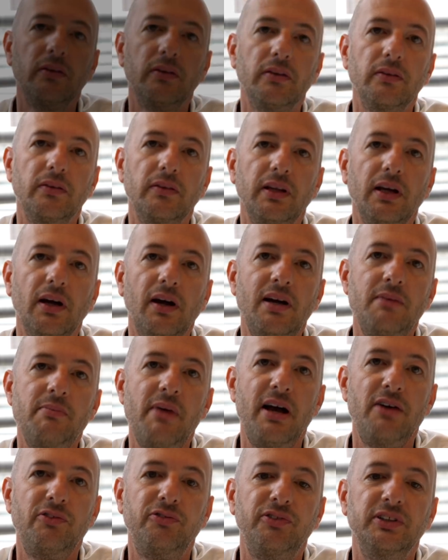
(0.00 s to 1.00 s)
The
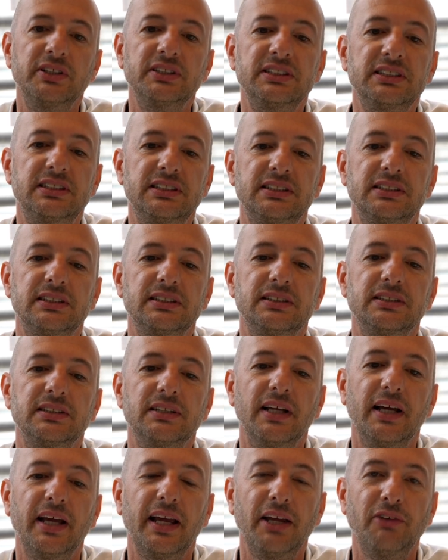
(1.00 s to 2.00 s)
IMF is
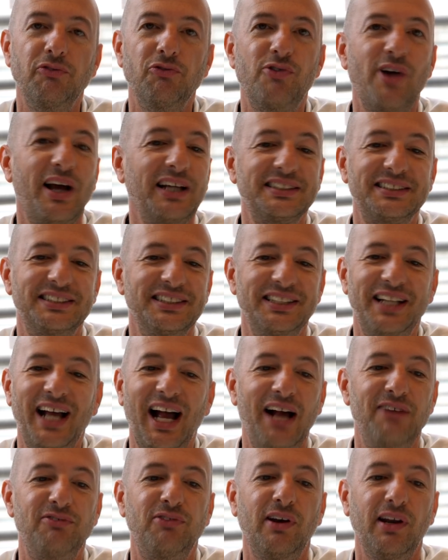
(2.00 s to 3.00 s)
invested
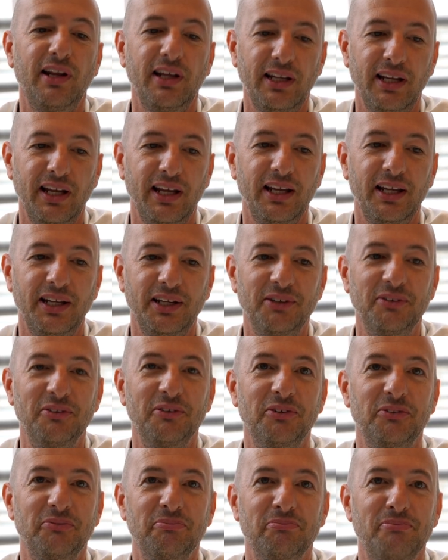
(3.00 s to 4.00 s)
heavily
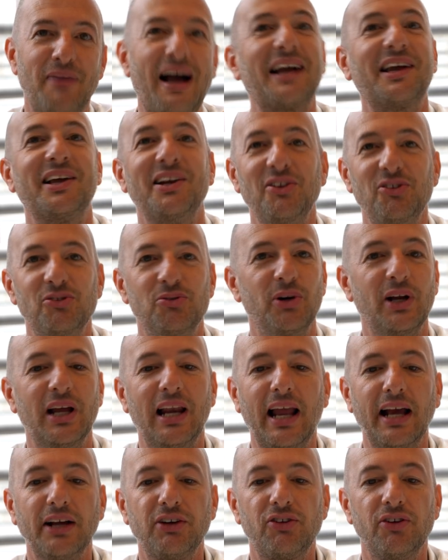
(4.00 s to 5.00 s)
in Macri's
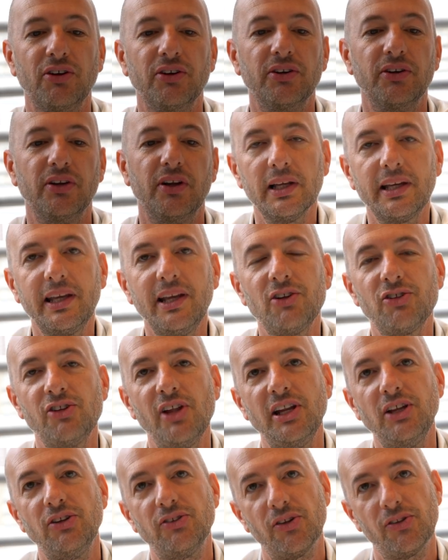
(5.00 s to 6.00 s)
re-election. The
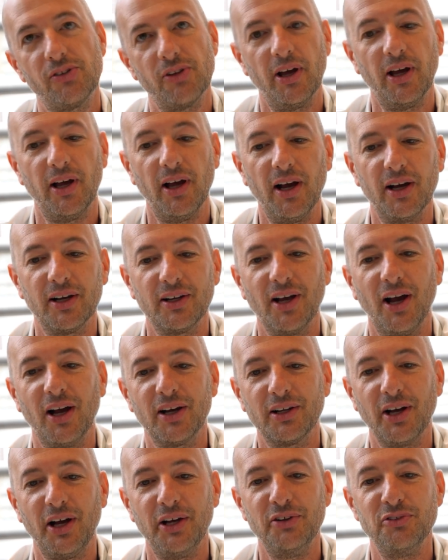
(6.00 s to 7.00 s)
Kirchneristas are
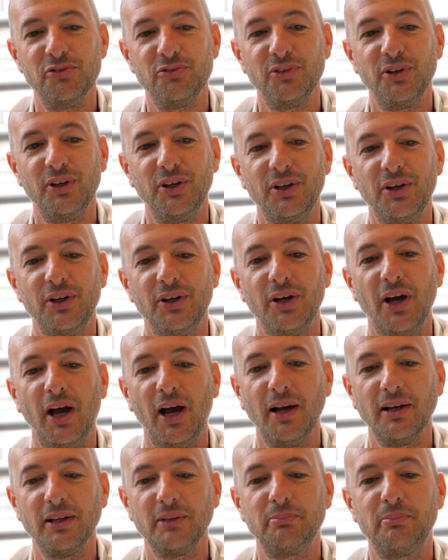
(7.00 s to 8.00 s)
kind of
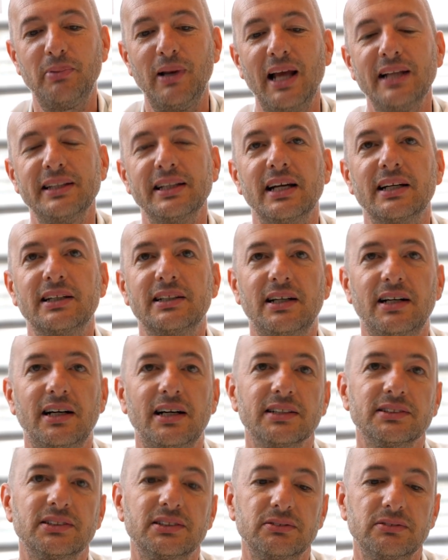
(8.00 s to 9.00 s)
playing their
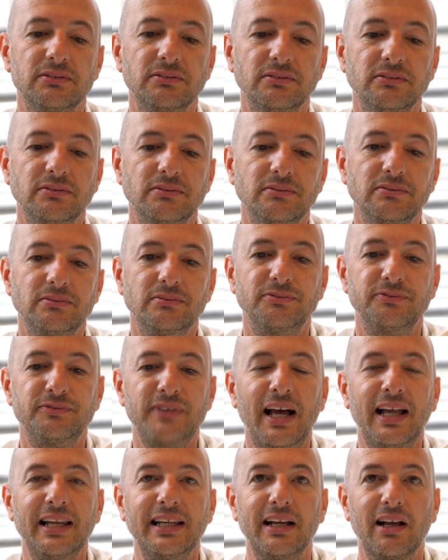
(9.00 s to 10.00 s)
cards
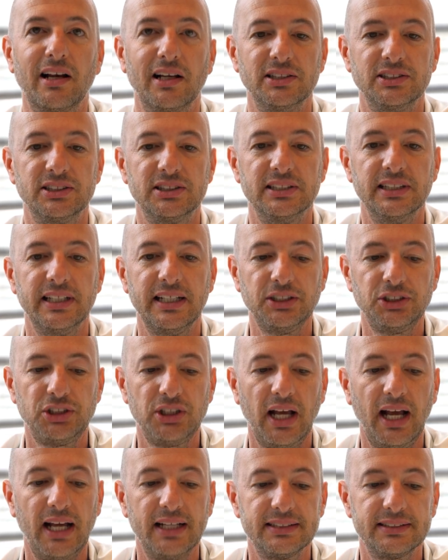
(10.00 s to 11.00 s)
fairly close to their
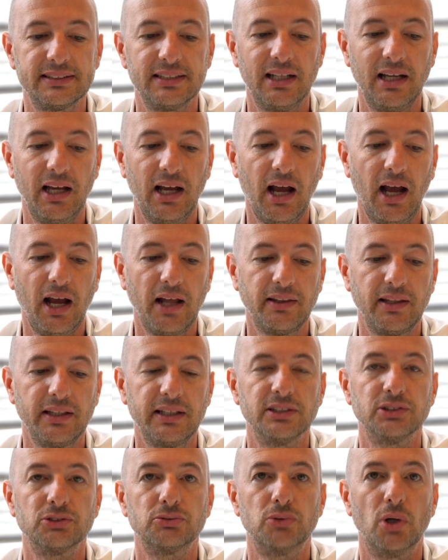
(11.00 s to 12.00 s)
chest. I
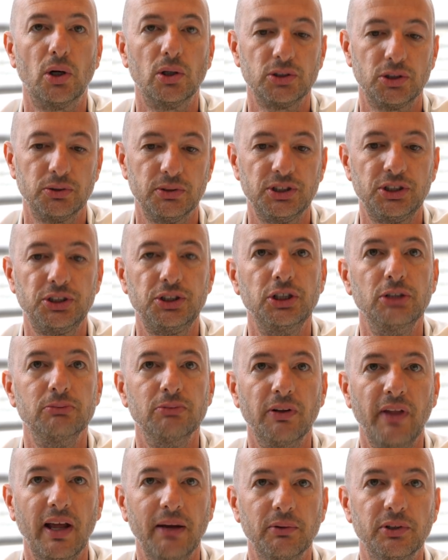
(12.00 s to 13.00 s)
think it's wrong to assume
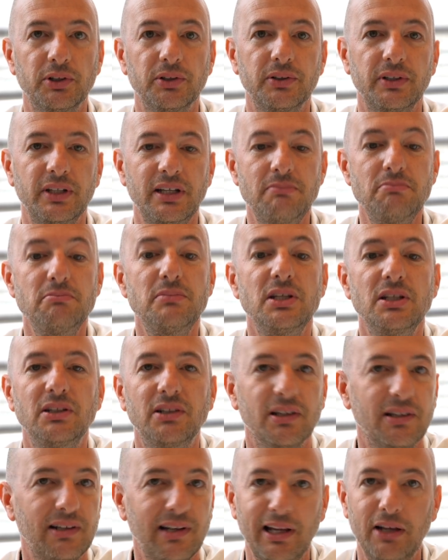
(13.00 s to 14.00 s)
that they would
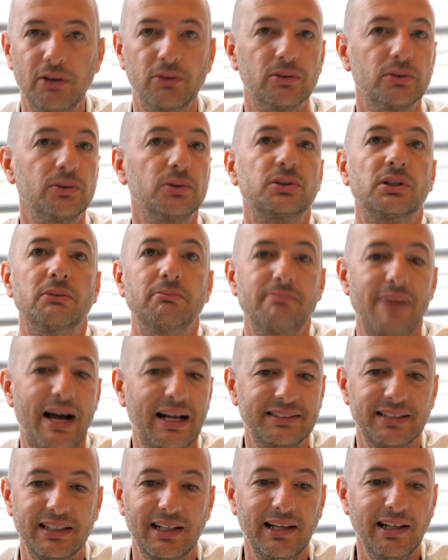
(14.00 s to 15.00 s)
immediately or
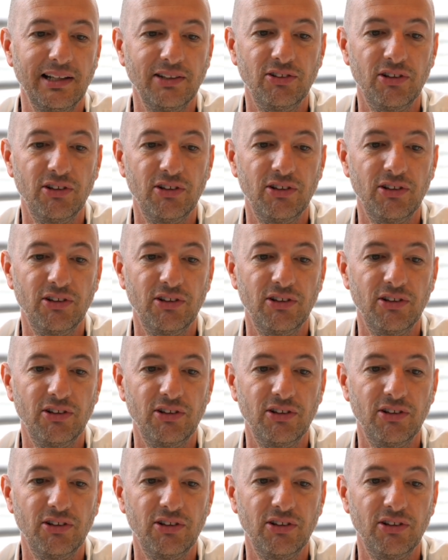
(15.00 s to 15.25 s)
automatically